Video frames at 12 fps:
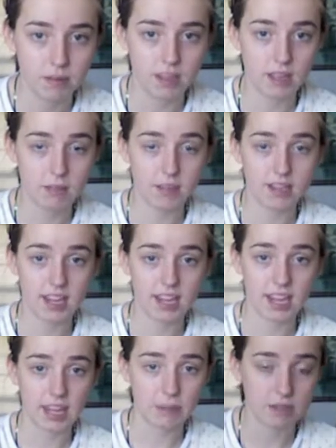and Midnight
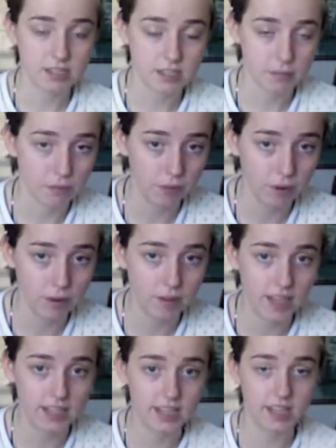came into my room,
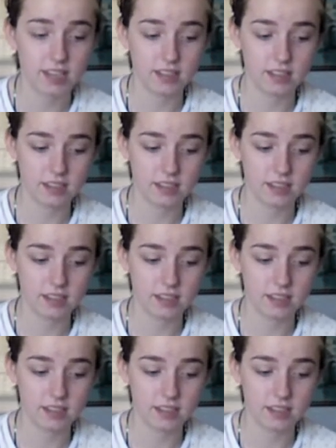and he